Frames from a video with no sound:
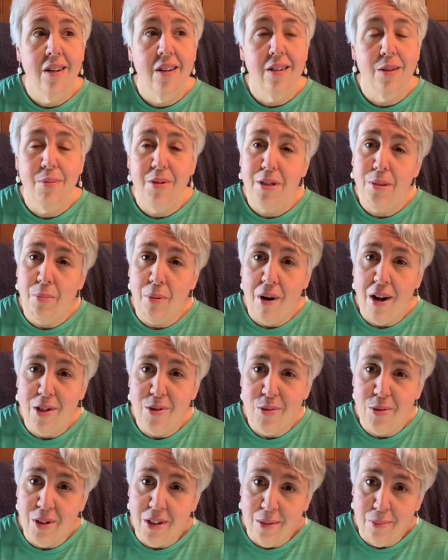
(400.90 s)
Be surprised
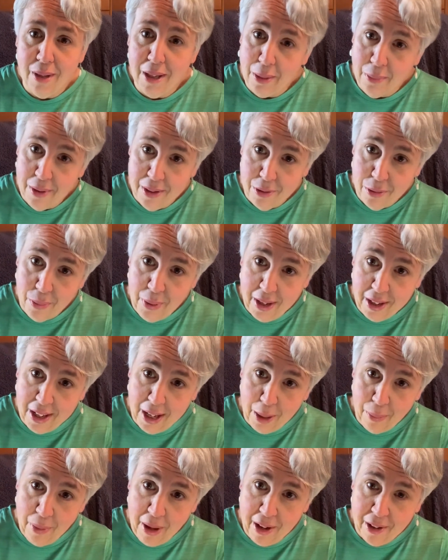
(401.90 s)
if you can make it into
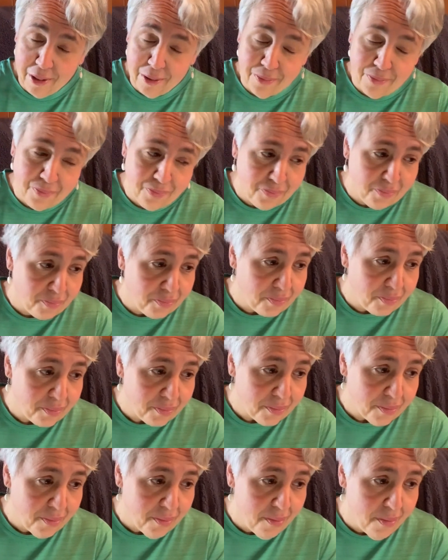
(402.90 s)
pancake batter.
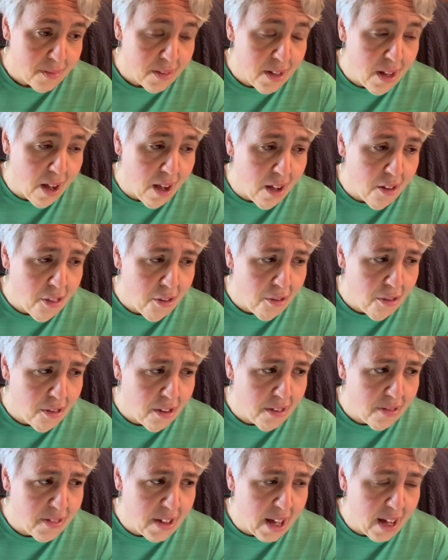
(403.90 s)
Other
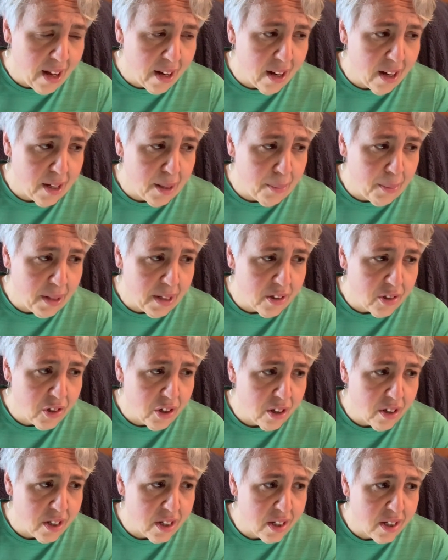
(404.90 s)
than that, I mean, it's
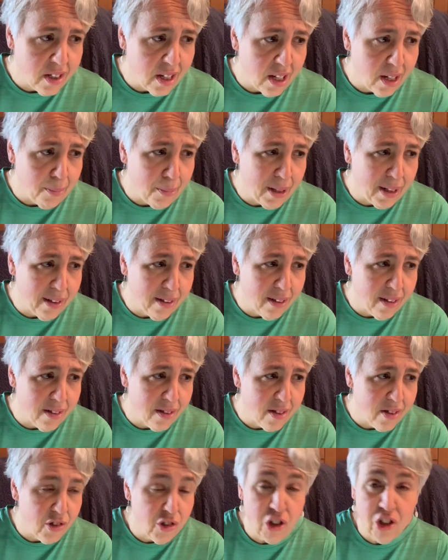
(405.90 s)
hard to say. I mean,
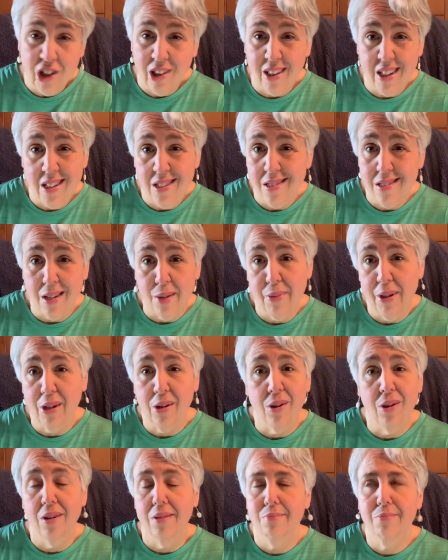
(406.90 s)
it's chilies. I make
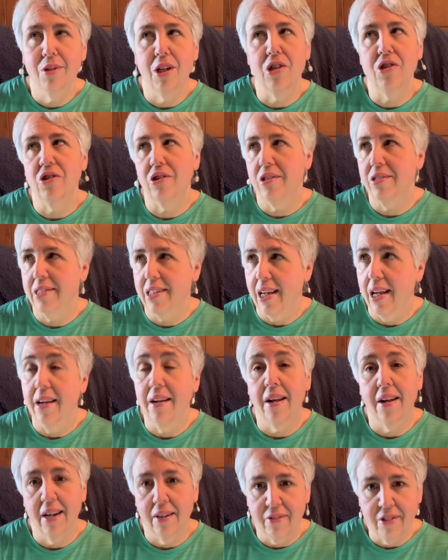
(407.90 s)
all my chilies again,
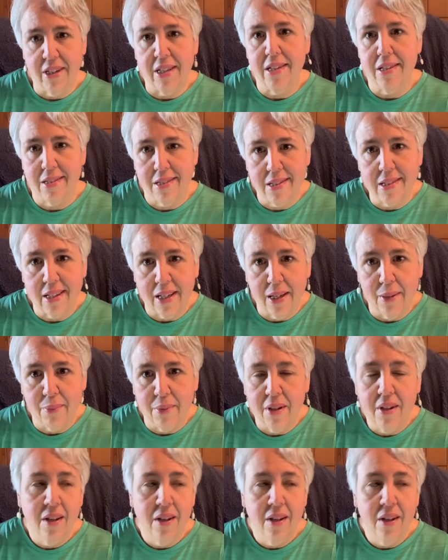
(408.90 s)
never taste the same.